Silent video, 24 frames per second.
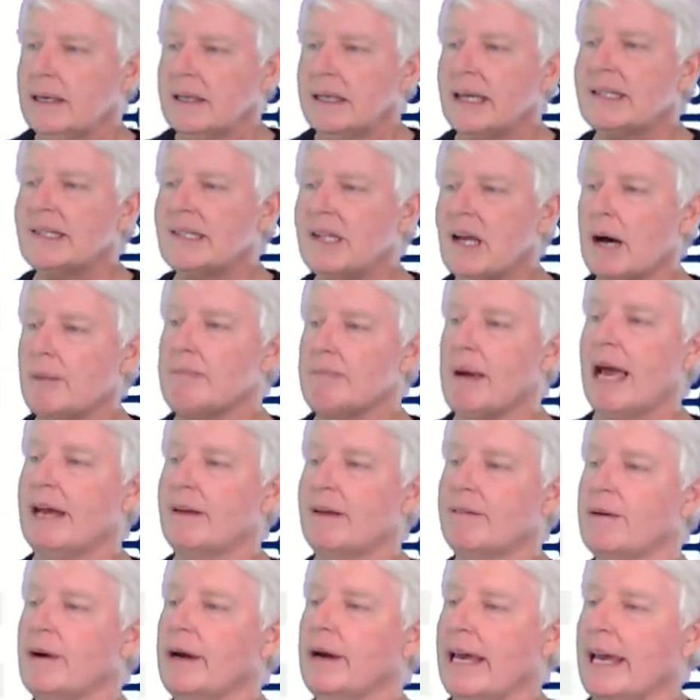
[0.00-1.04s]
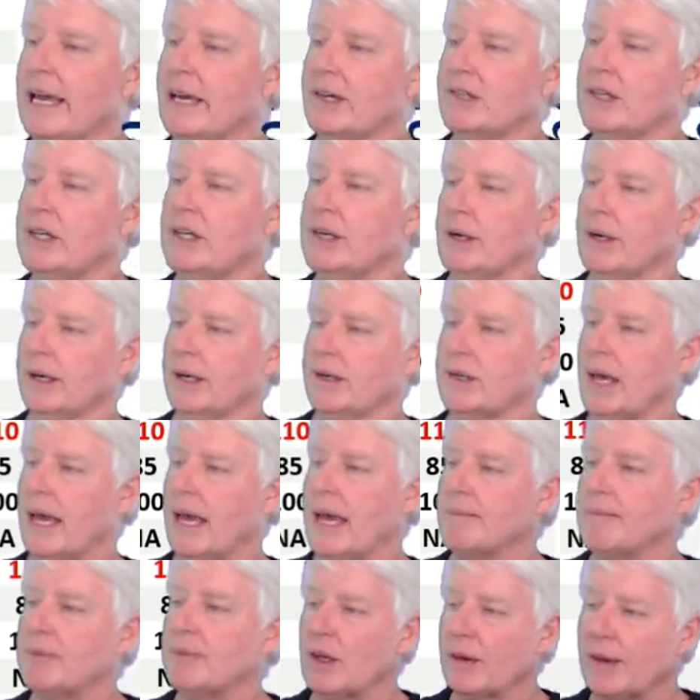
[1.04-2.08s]
That's not bad for an A S Q
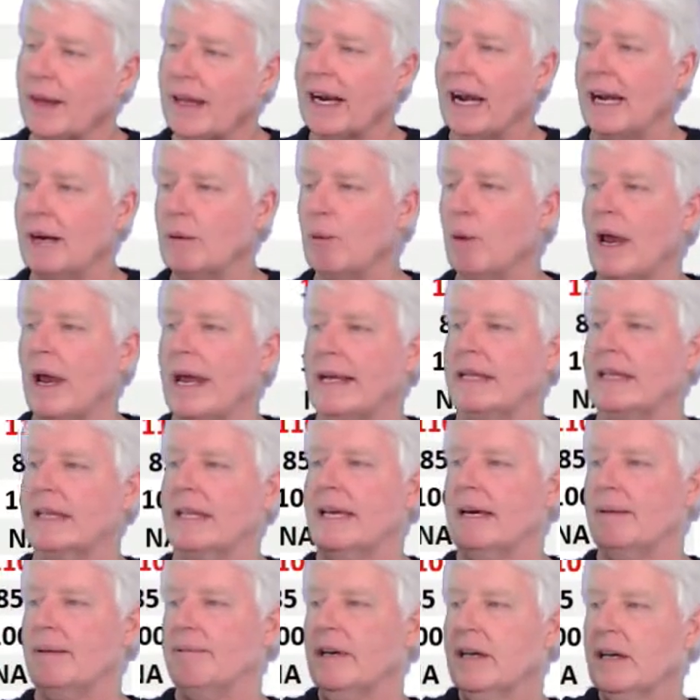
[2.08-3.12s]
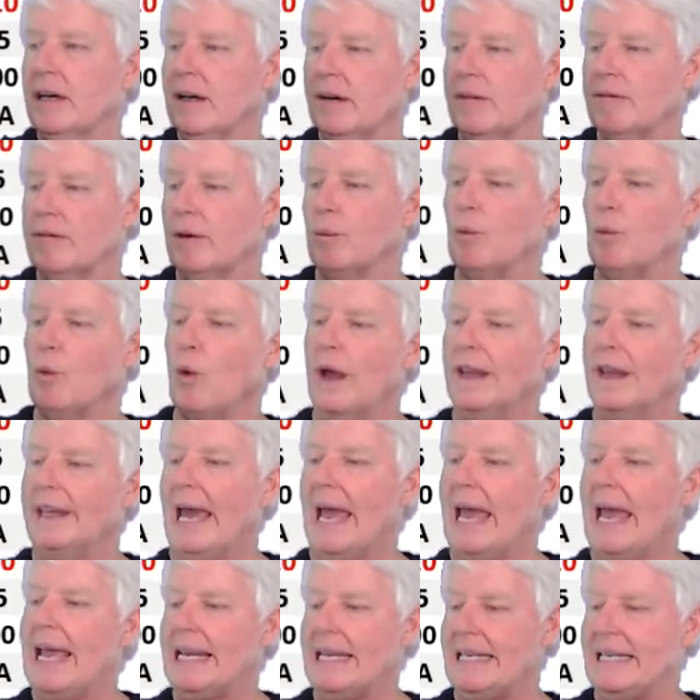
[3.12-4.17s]
exam, so then I ranked them from one
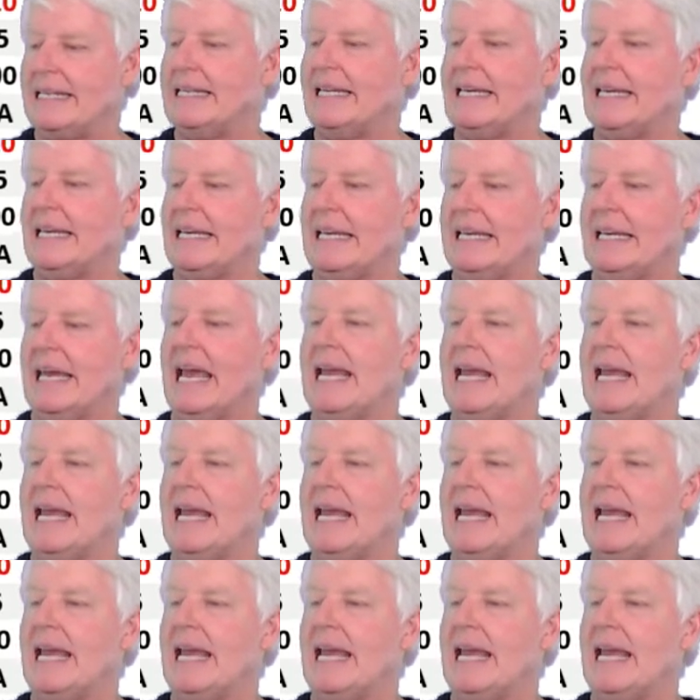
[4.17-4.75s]
to eighteen,